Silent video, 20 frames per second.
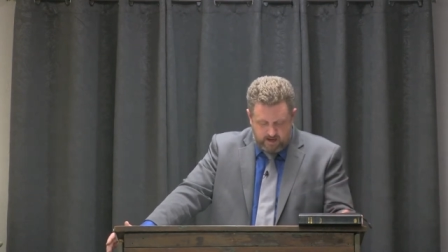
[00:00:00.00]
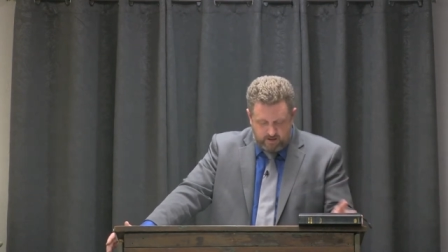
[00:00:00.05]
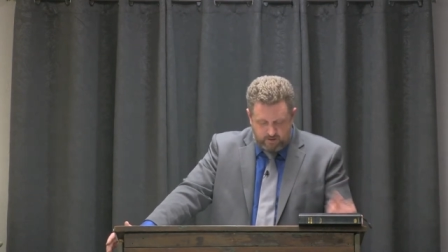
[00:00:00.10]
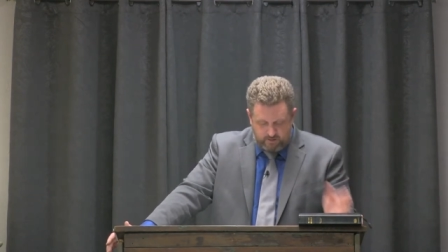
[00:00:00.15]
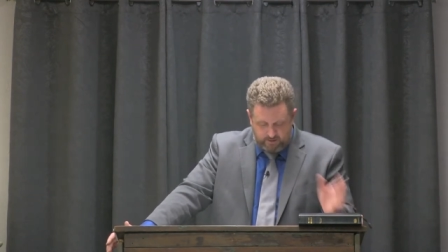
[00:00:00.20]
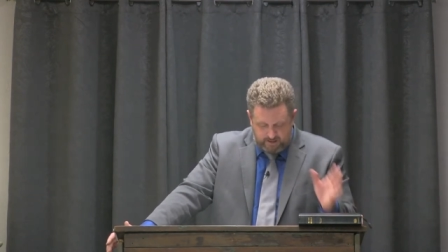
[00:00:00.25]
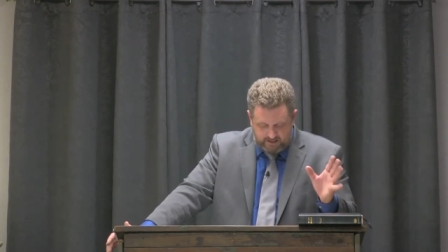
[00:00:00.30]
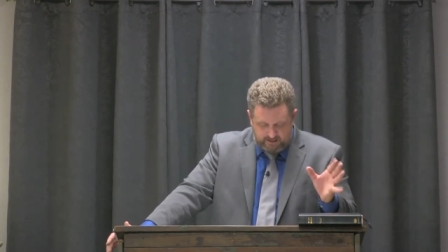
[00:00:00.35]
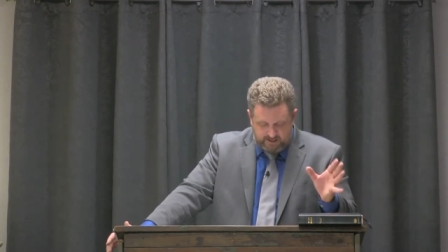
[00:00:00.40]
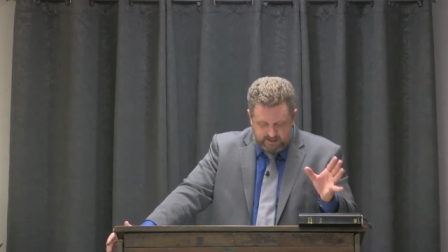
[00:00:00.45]

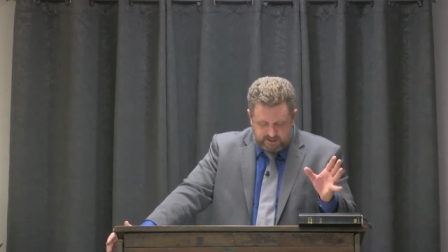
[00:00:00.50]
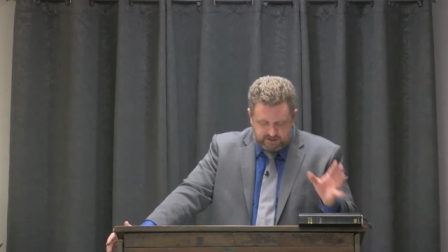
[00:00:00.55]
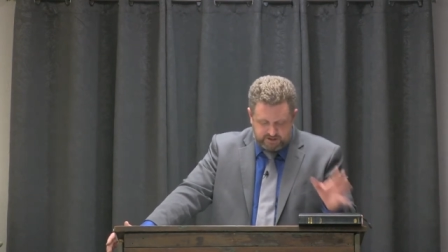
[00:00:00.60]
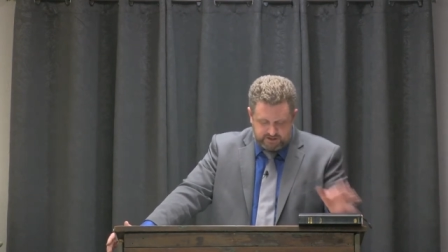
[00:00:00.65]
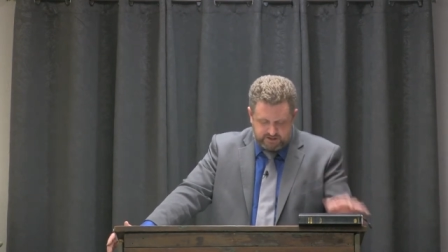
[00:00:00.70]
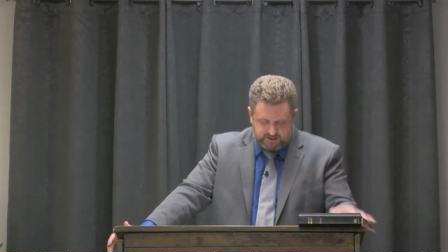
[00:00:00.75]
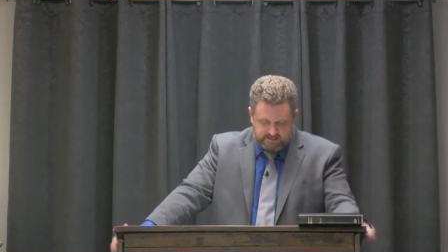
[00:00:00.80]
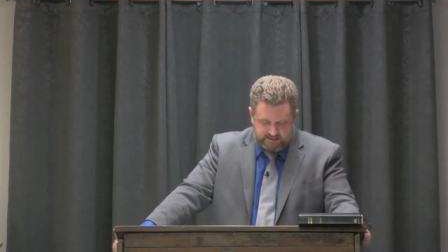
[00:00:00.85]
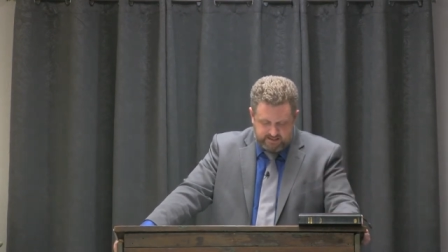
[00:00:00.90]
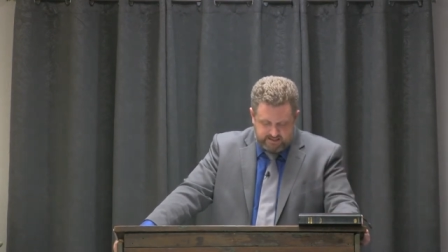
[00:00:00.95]
Go to
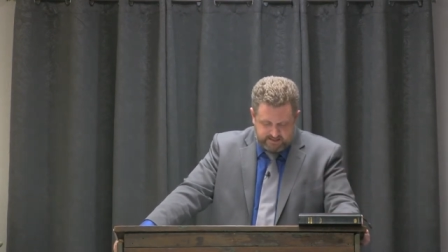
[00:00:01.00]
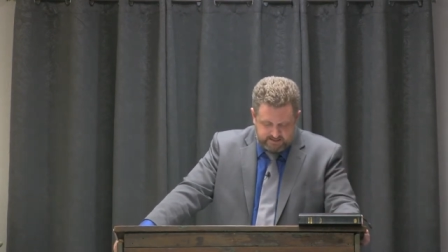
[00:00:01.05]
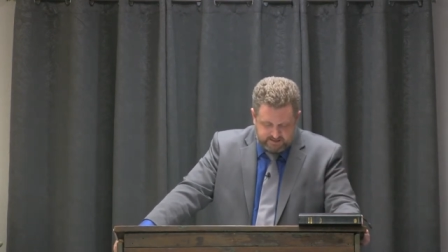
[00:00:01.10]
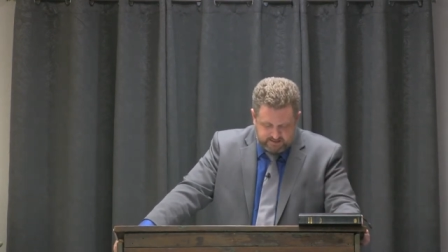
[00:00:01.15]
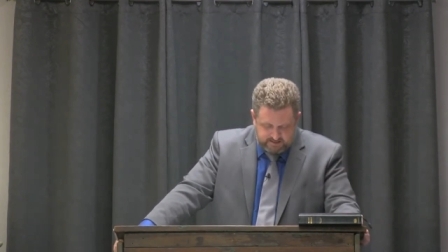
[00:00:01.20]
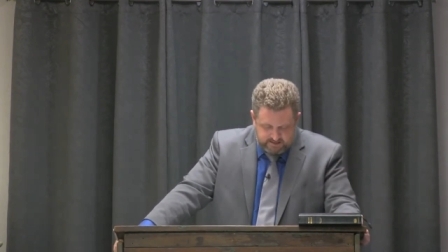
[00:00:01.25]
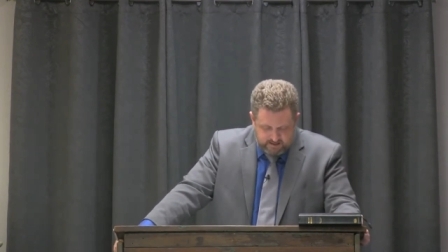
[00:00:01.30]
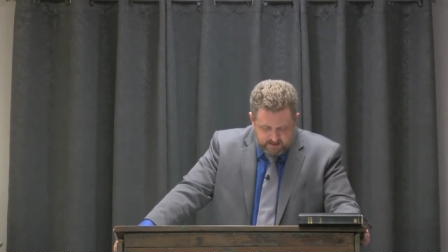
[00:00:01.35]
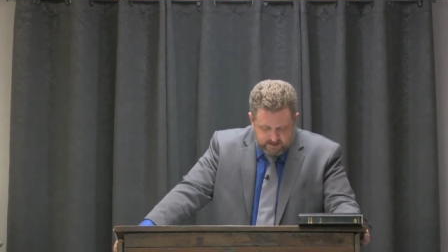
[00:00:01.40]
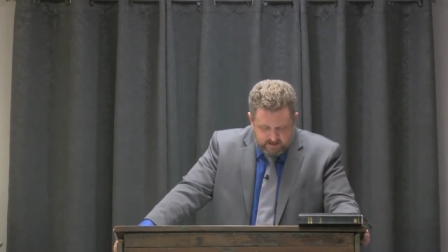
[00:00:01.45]
Galatians
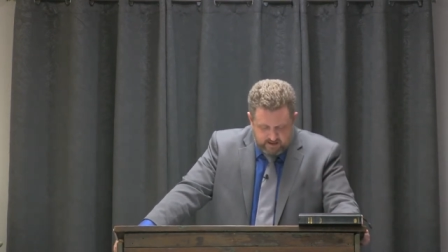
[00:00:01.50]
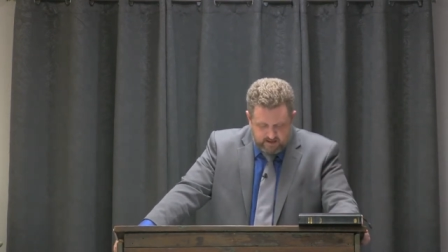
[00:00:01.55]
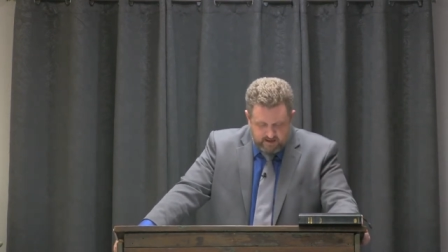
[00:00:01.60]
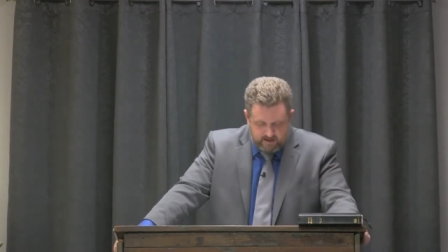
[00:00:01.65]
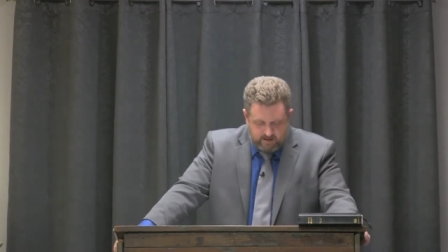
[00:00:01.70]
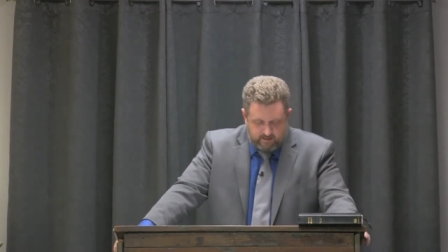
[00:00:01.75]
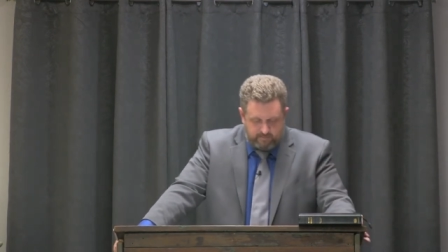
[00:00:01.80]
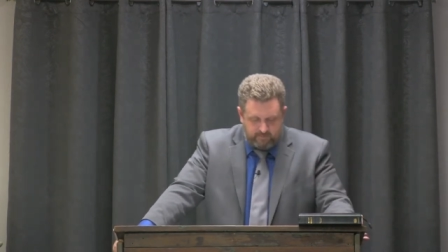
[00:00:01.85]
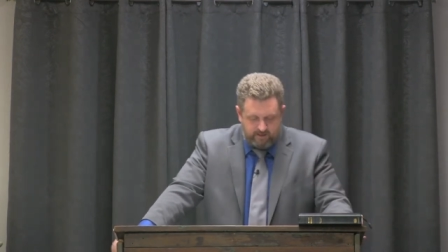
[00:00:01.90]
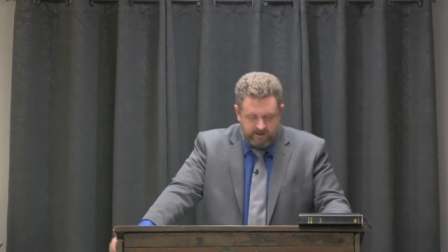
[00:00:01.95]
six,
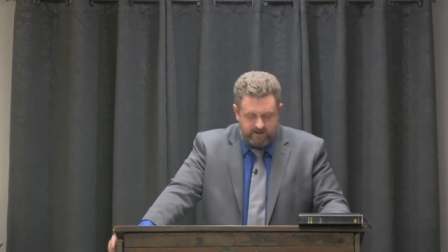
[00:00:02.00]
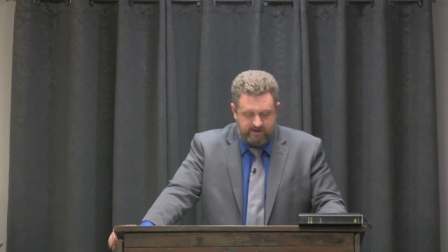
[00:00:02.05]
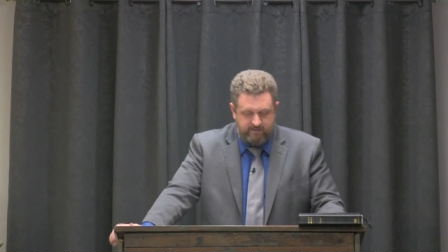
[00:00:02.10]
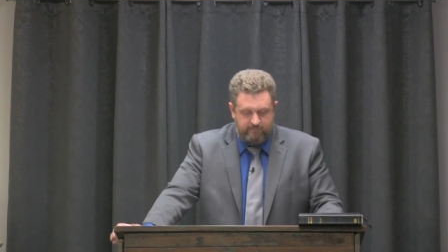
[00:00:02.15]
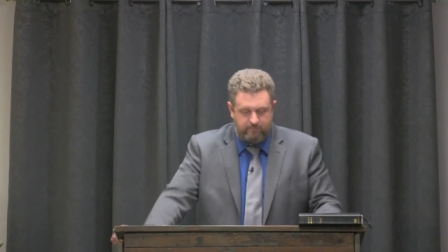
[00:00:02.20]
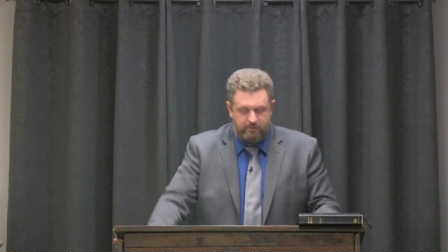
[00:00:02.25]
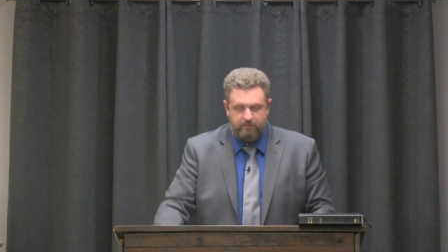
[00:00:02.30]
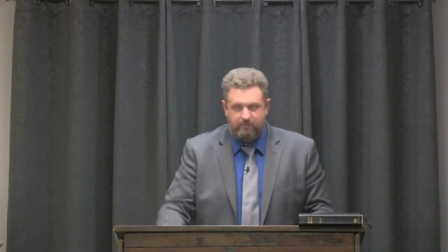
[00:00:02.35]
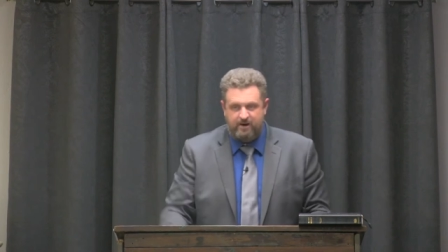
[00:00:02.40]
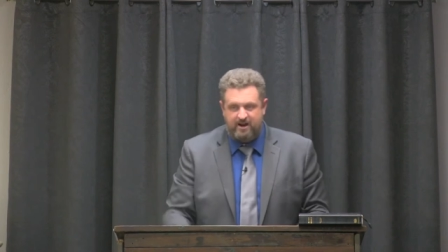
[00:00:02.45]
but
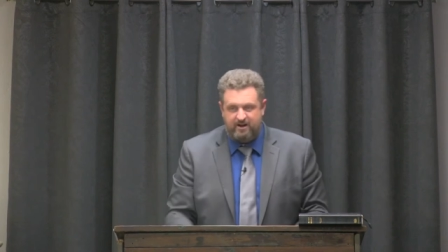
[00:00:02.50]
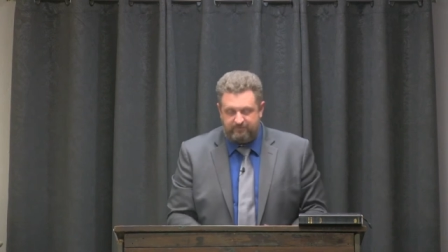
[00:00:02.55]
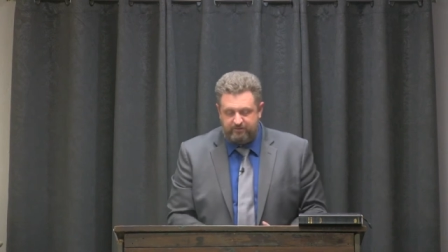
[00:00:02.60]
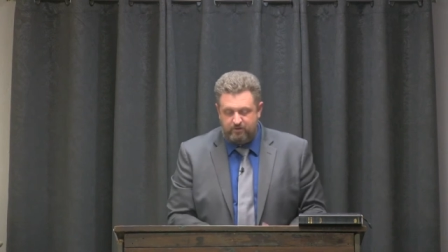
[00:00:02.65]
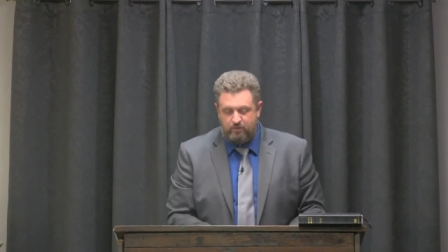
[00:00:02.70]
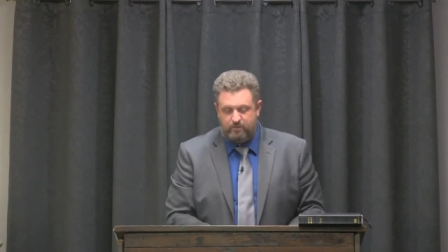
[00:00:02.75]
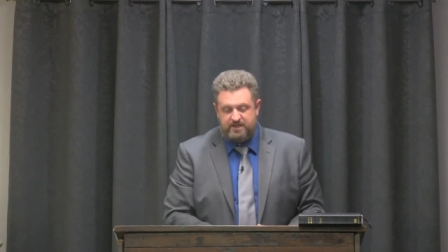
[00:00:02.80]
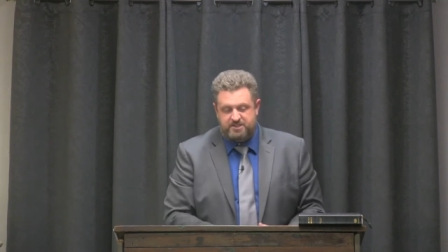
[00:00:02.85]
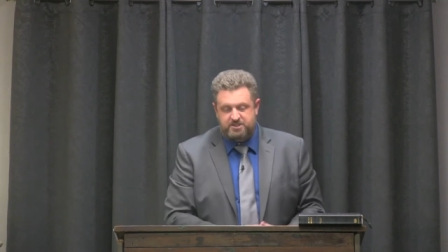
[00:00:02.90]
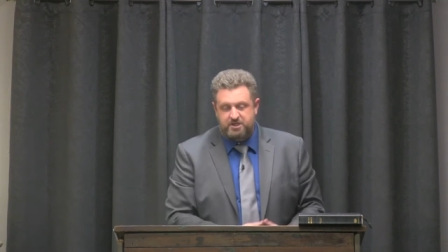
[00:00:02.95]
we read a
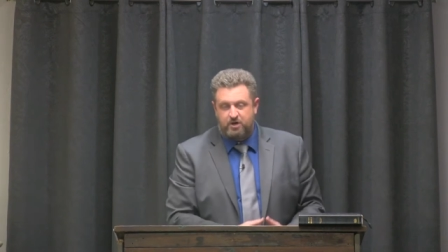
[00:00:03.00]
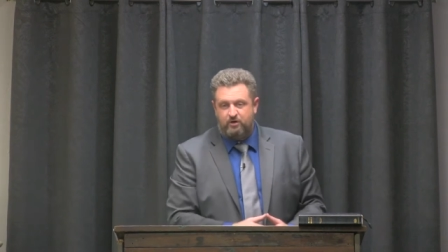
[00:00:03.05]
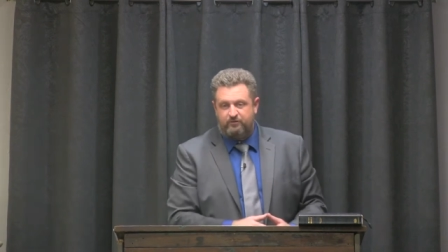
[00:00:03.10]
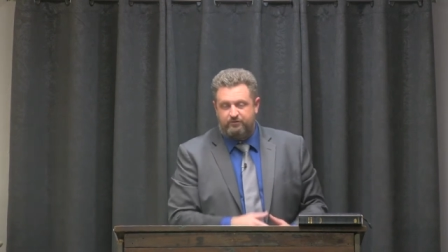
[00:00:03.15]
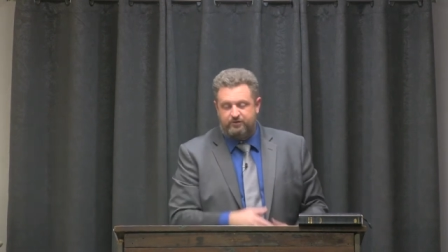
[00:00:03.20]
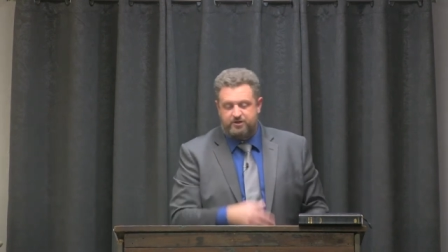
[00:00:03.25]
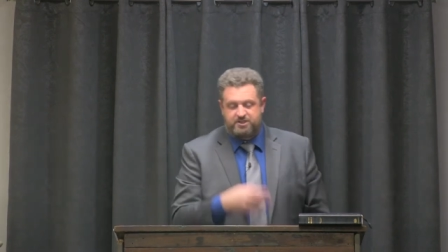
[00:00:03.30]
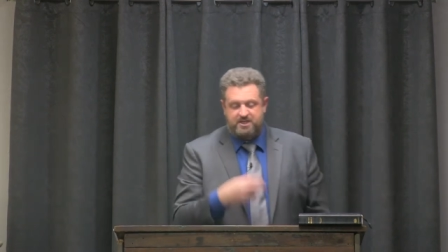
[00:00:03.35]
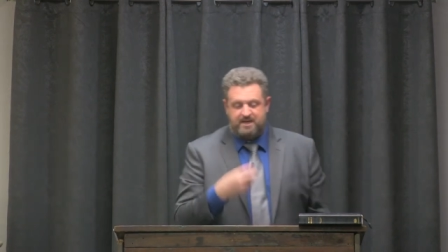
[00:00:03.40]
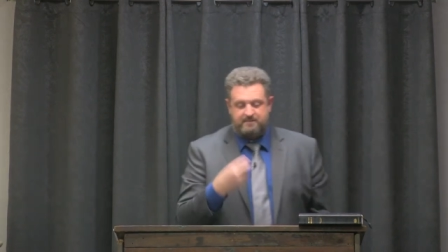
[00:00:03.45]
few weeks ago in
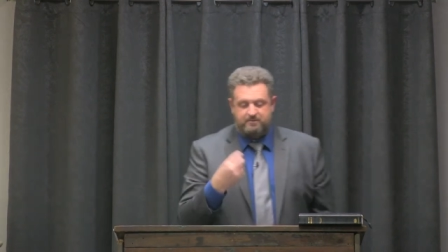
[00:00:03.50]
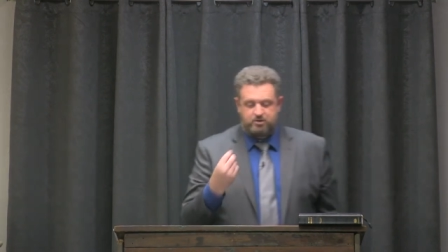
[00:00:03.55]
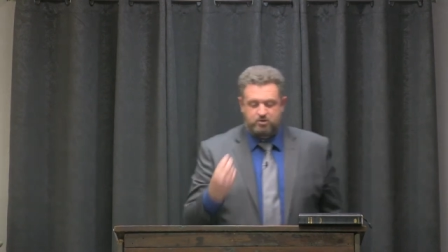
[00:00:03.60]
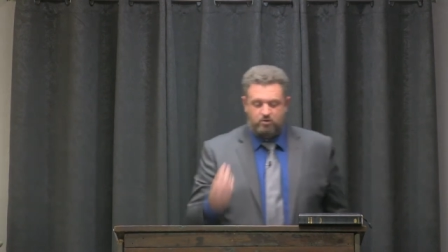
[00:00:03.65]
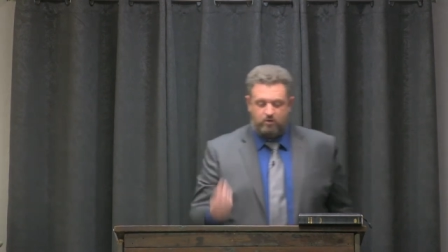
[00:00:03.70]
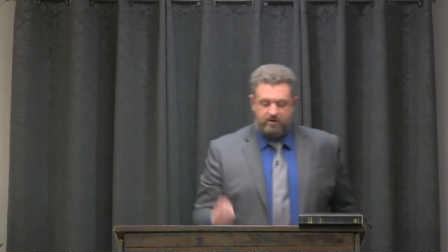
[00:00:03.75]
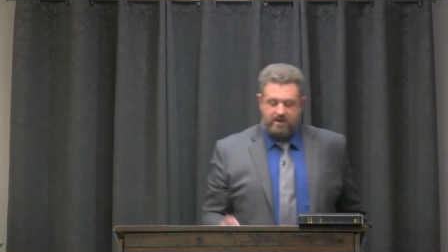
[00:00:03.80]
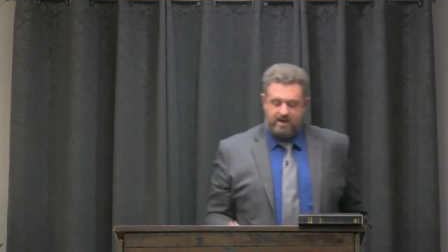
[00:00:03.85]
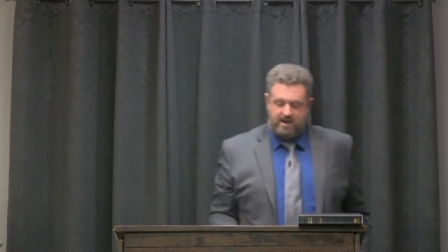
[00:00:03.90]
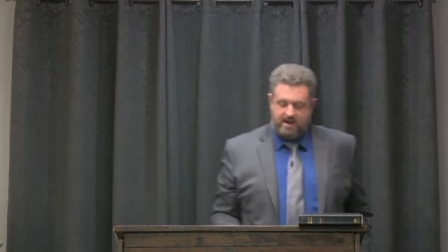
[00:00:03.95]
1 Samuel
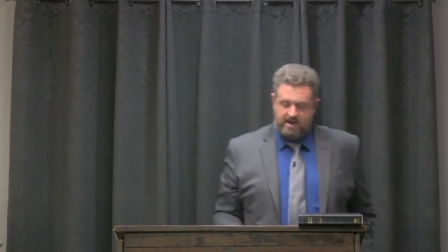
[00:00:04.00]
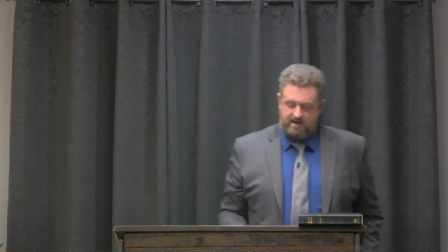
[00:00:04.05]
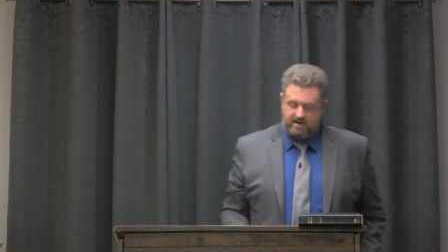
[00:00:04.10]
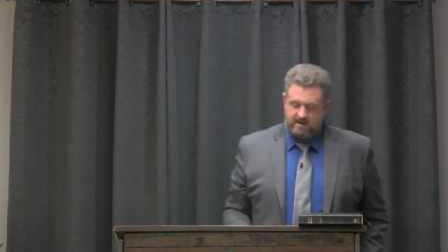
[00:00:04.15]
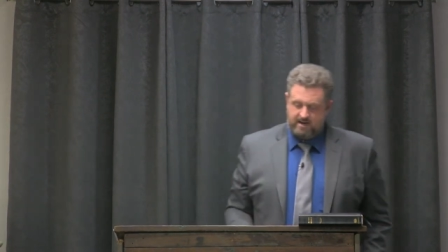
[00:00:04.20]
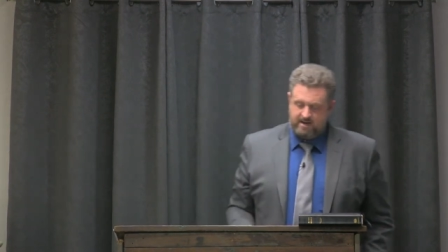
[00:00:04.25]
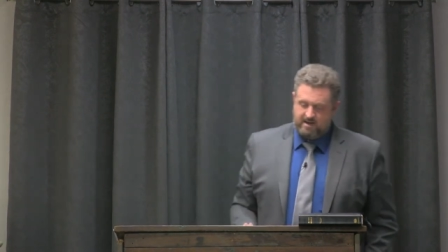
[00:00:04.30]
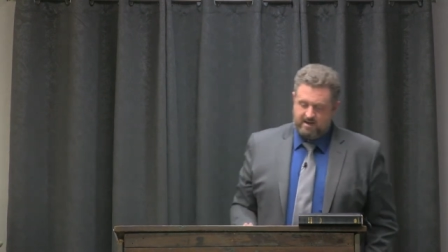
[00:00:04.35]
28